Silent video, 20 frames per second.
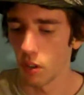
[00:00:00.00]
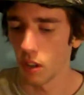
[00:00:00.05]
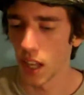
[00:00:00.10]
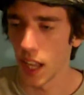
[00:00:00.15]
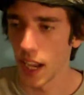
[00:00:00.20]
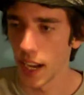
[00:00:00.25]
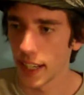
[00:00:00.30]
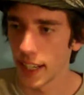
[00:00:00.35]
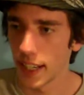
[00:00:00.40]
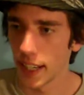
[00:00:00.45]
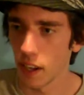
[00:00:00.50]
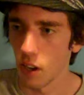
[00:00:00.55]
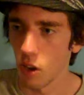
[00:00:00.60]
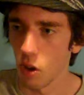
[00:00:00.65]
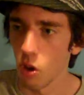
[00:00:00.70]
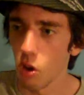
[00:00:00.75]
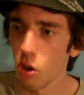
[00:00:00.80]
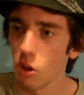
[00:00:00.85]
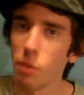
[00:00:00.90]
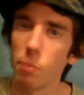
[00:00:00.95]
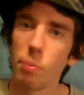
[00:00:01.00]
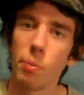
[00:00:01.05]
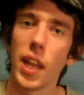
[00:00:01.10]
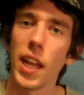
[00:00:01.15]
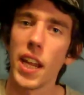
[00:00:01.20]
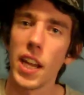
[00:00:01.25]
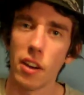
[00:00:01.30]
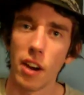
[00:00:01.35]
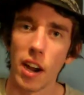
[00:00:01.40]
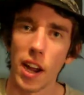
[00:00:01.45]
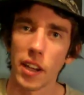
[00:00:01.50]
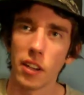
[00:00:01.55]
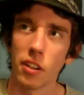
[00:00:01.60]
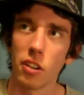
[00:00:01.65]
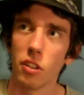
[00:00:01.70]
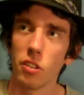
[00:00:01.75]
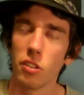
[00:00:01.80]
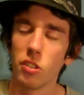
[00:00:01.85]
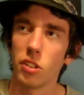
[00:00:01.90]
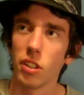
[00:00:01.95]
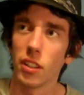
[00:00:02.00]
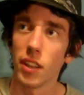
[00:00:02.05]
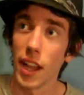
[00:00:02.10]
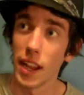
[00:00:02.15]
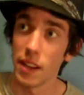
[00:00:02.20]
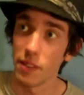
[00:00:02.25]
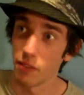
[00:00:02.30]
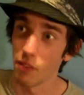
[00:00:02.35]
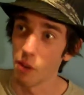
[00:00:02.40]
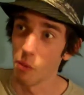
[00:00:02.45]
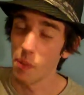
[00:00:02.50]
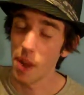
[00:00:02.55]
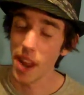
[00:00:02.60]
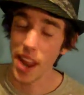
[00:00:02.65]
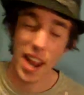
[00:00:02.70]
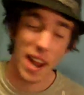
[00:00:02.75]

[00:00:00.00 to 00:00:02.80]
like all the player icons like from